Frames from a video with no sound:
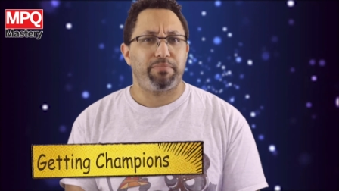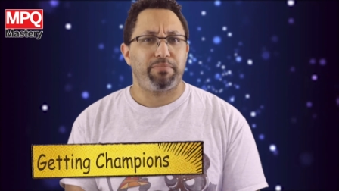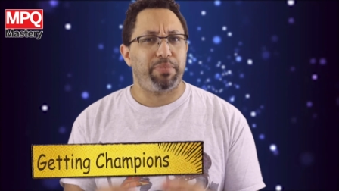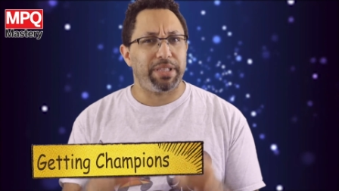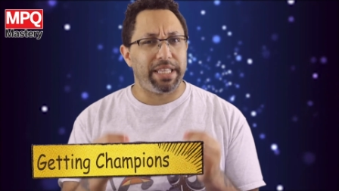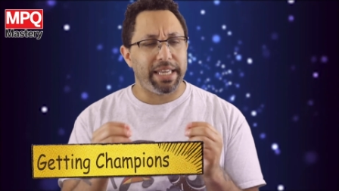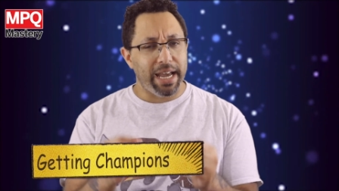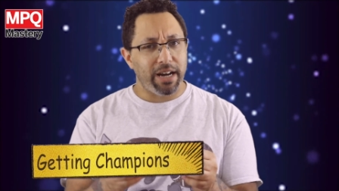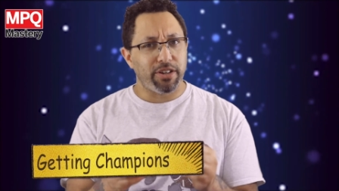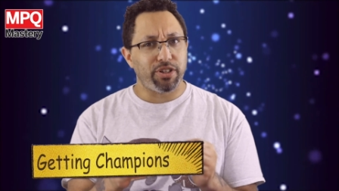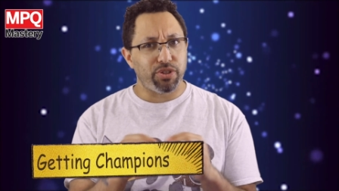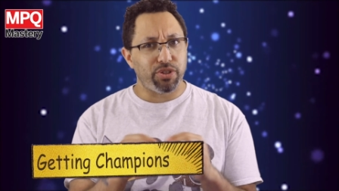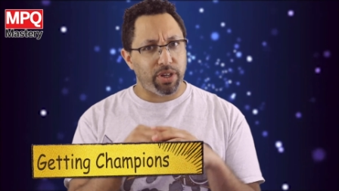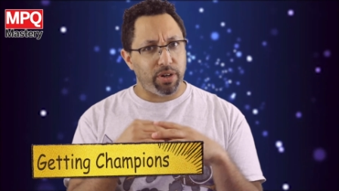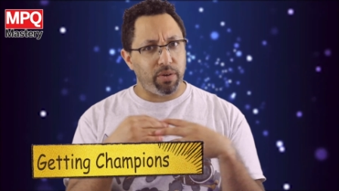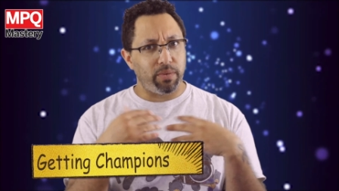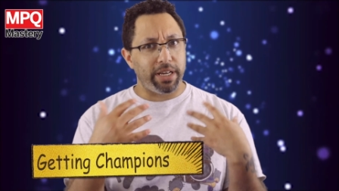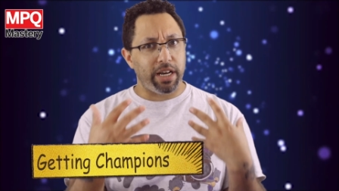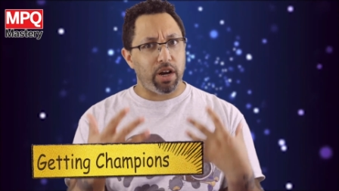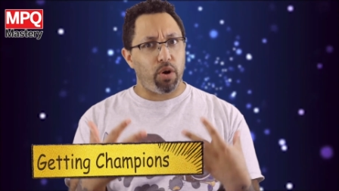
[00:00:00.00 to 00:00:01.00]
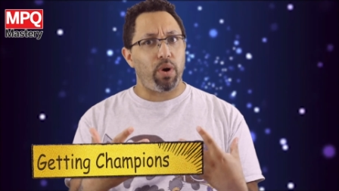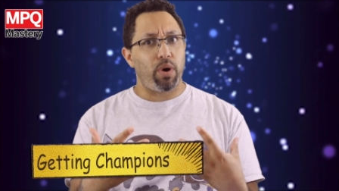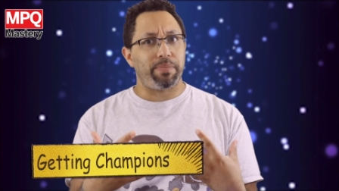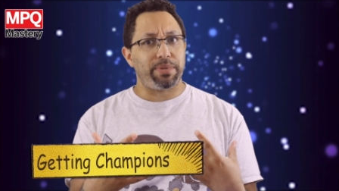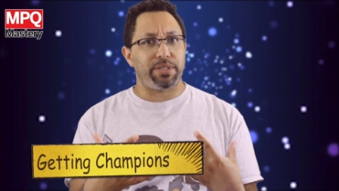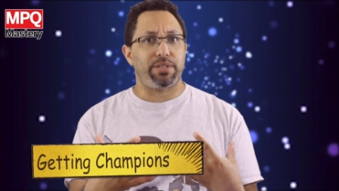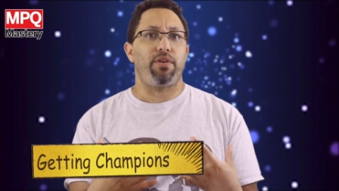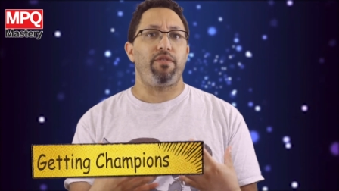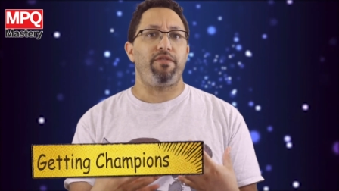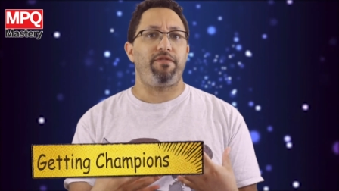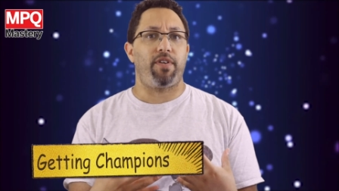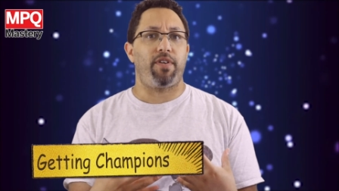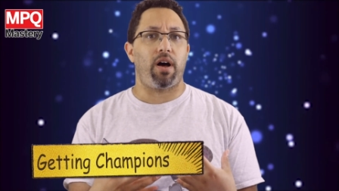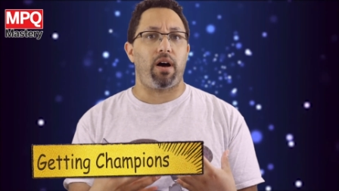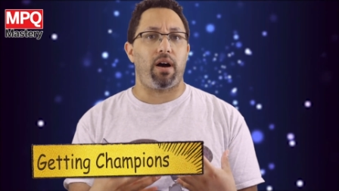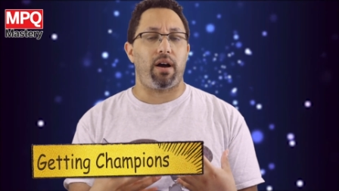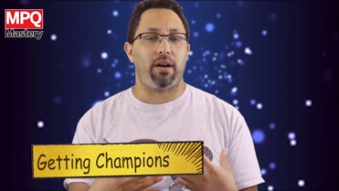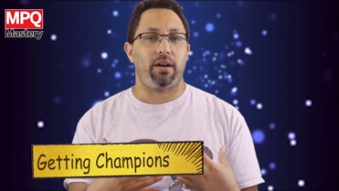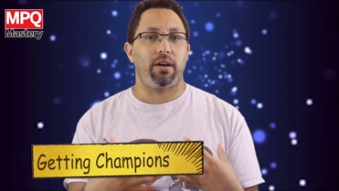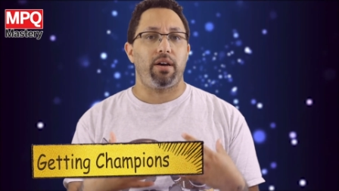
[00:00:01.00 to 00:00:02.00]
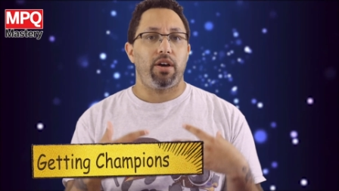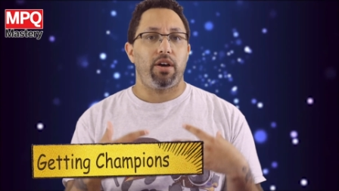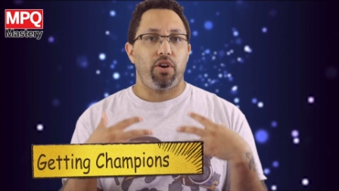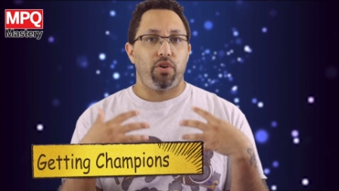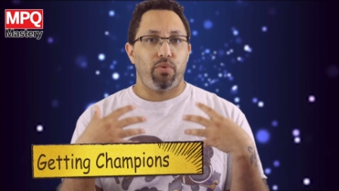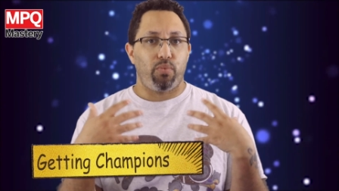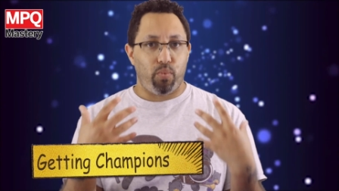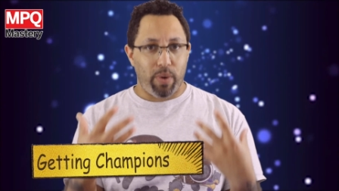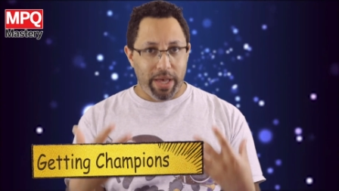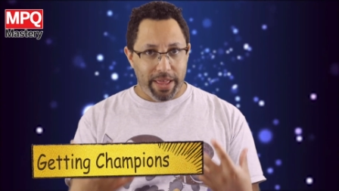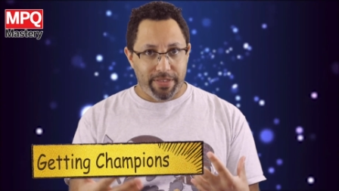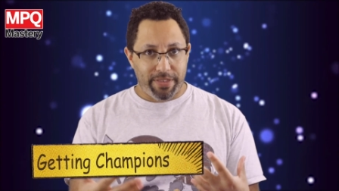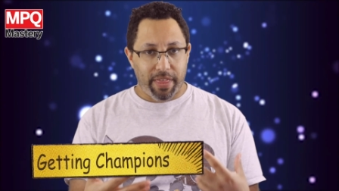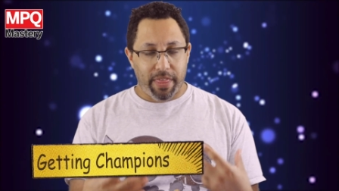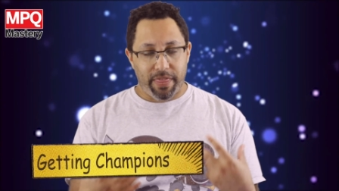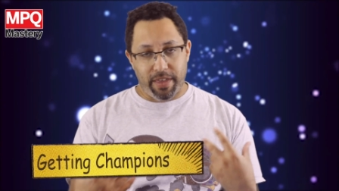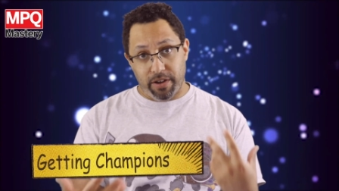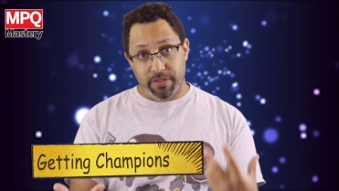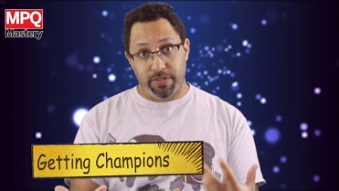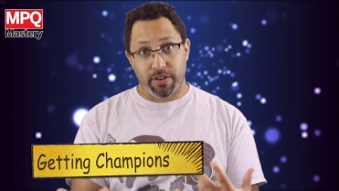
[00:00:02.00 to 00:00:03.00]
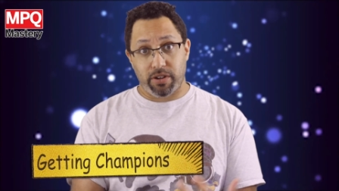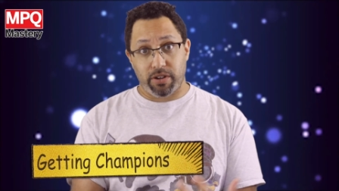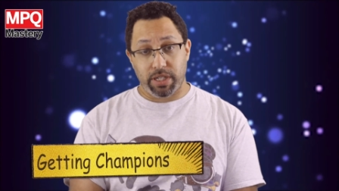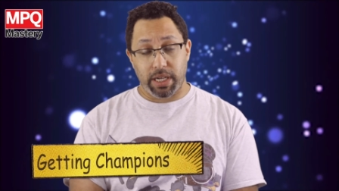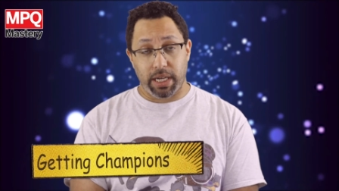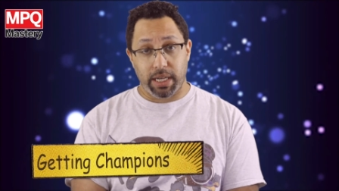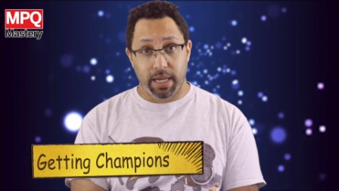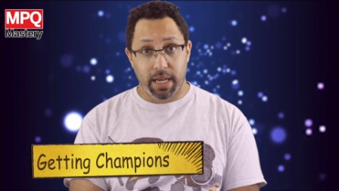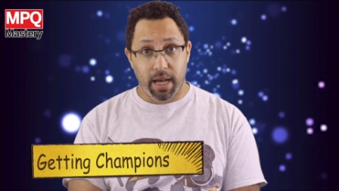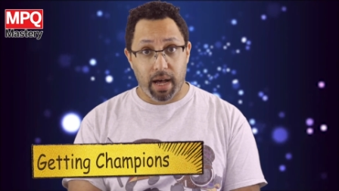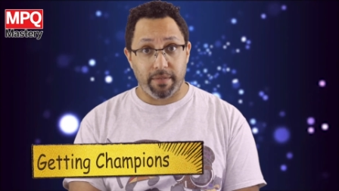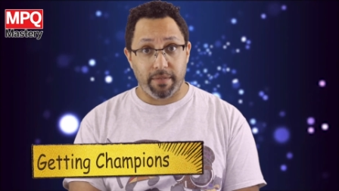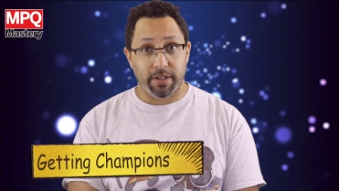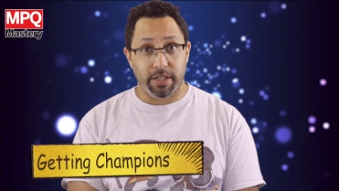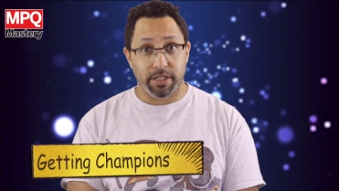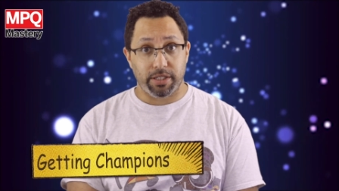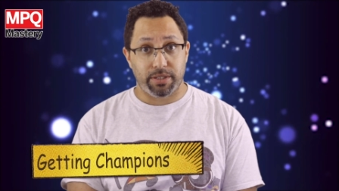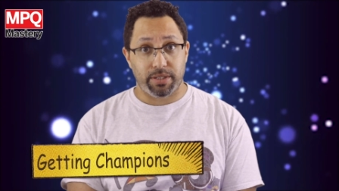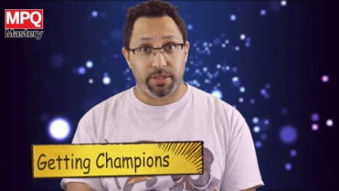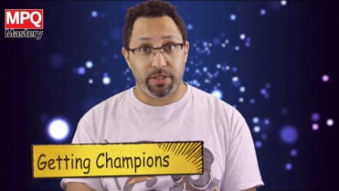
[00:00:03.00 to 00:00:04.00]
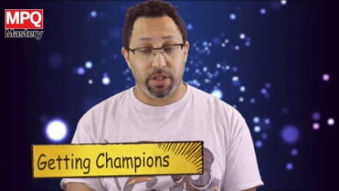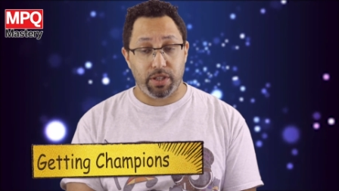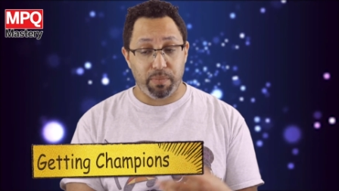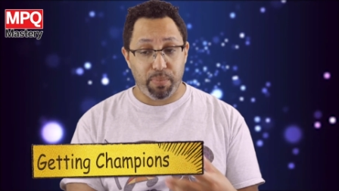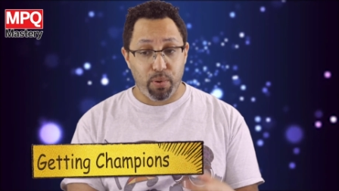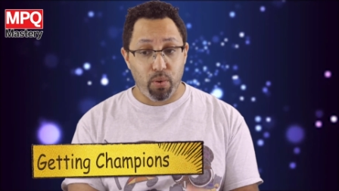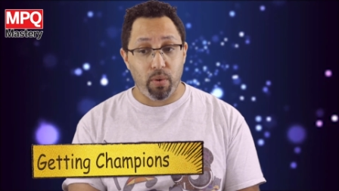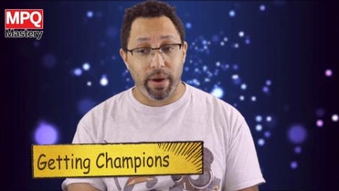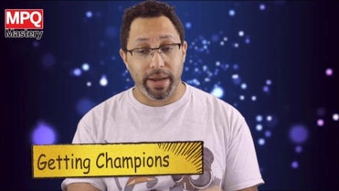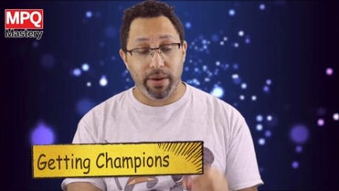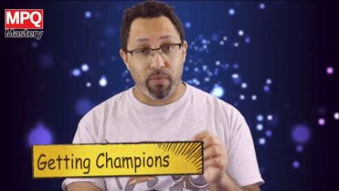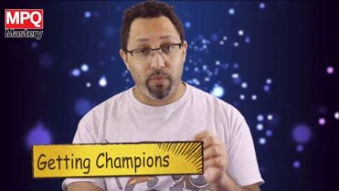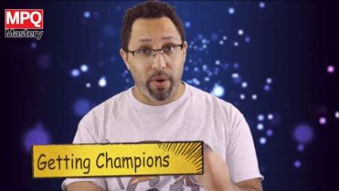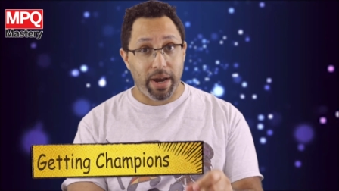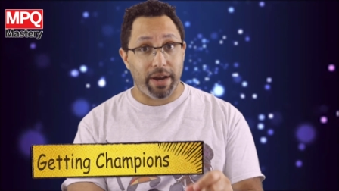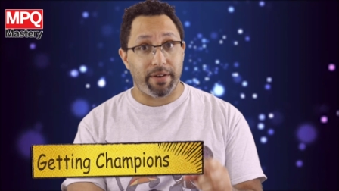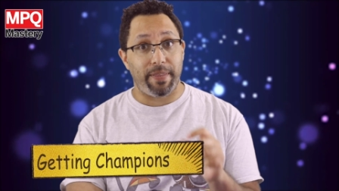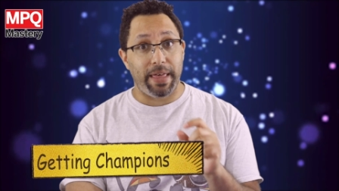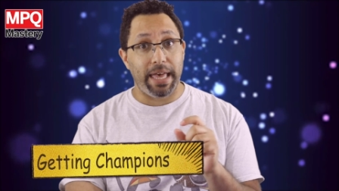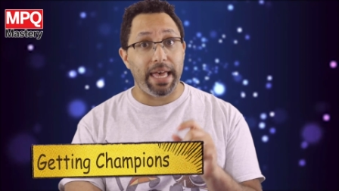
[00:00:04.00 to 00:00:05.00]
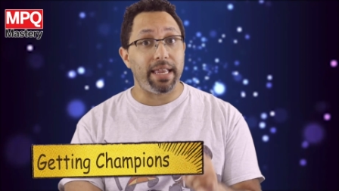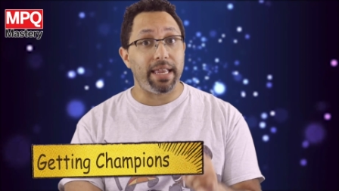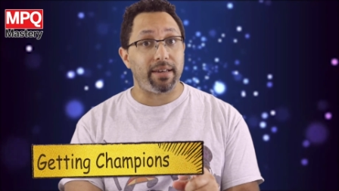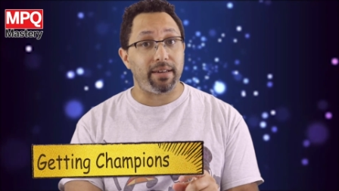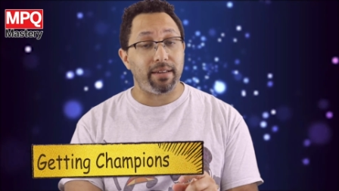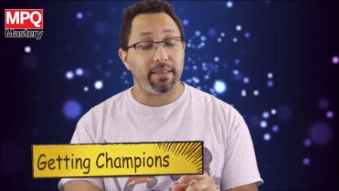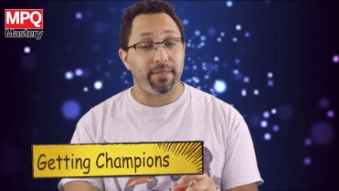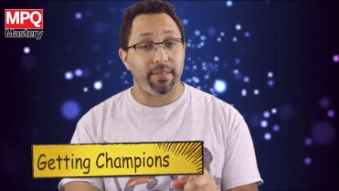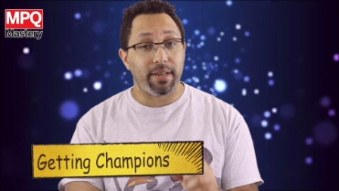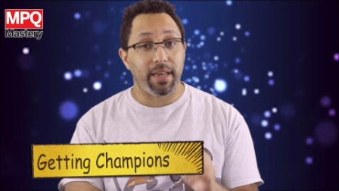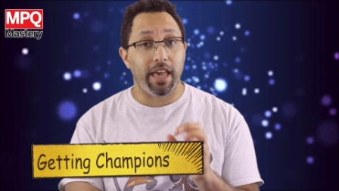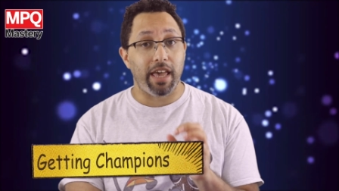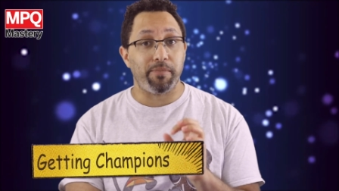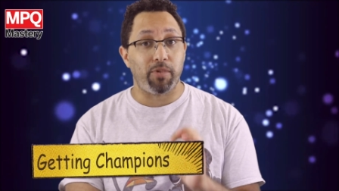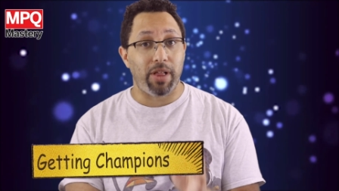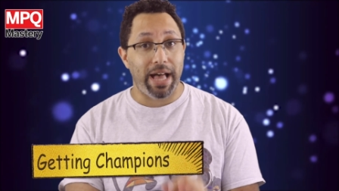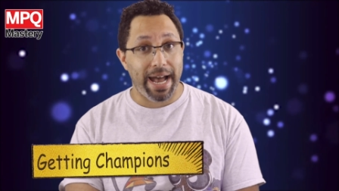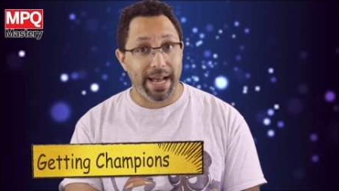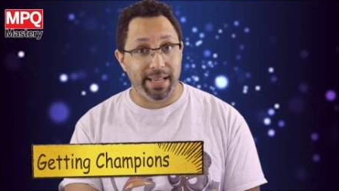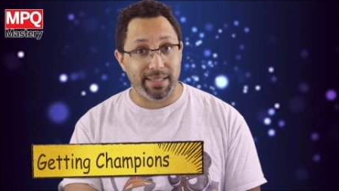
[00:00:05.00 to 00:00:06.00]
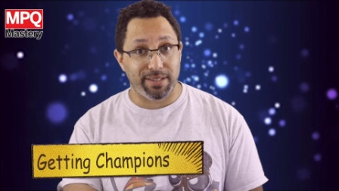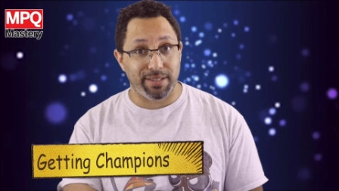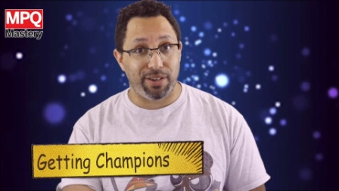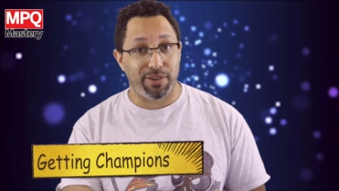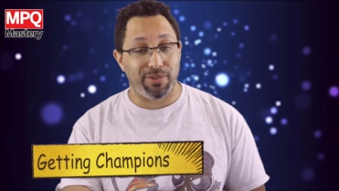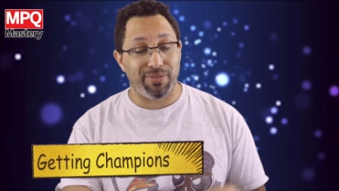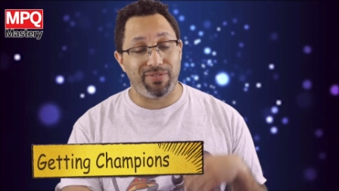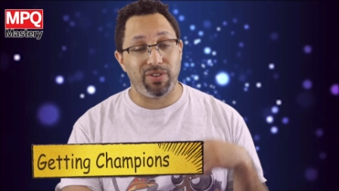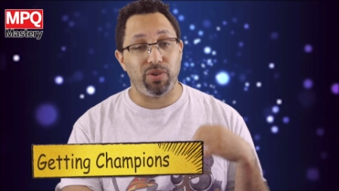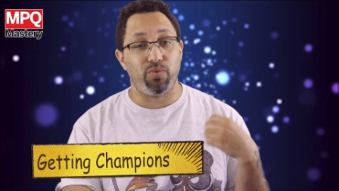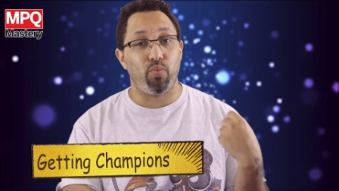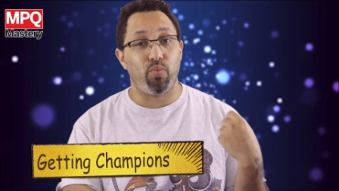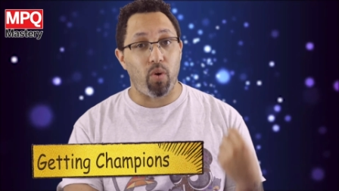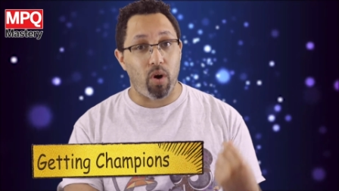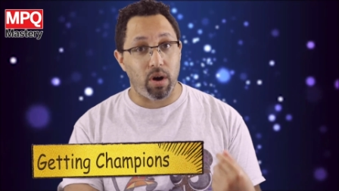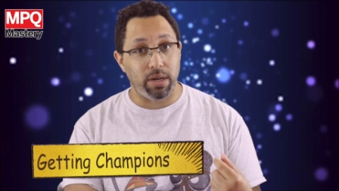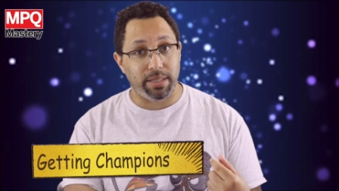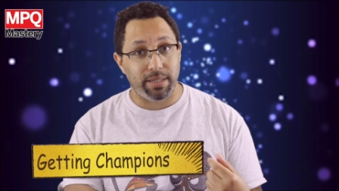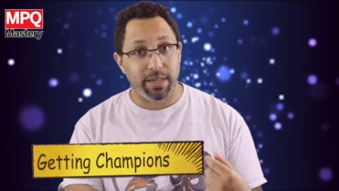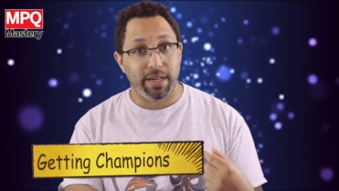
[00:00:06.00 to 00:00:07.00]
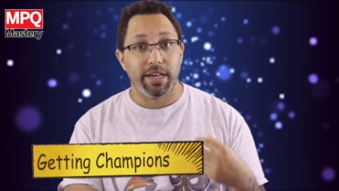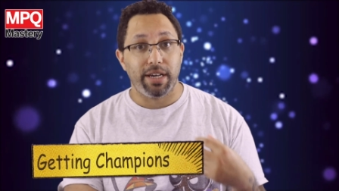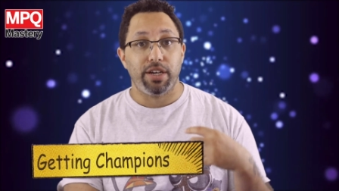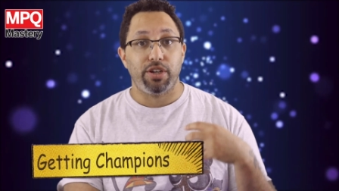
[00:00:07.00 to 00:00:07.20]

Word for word: But the characters can only go up so far with their 13 covers, to the point where then the game will ask you if you want